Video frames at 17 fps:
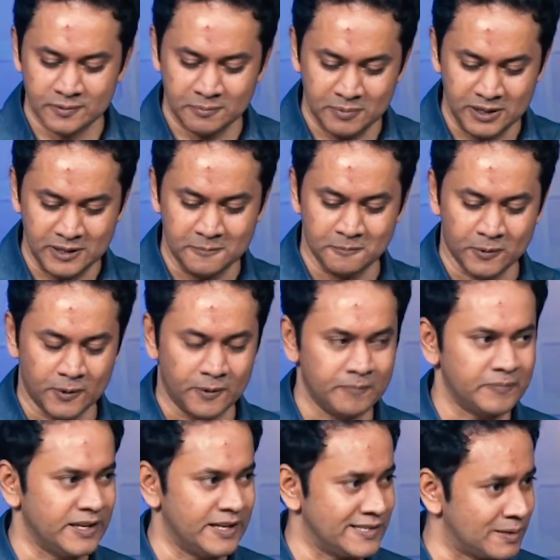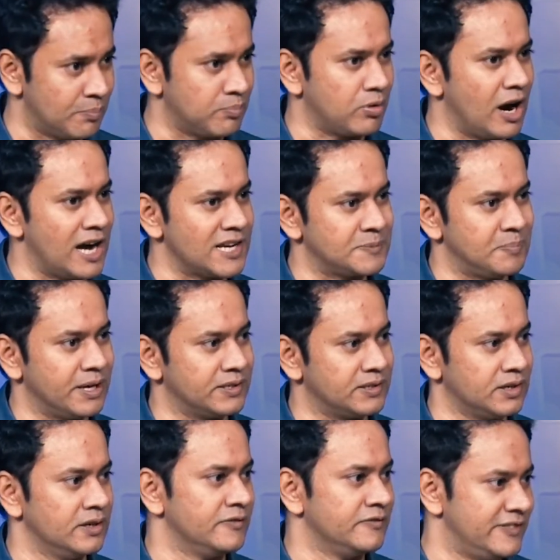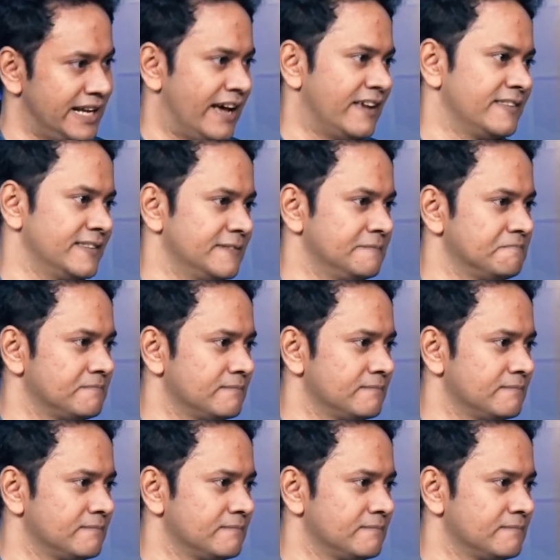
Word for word: people is a prospect of death.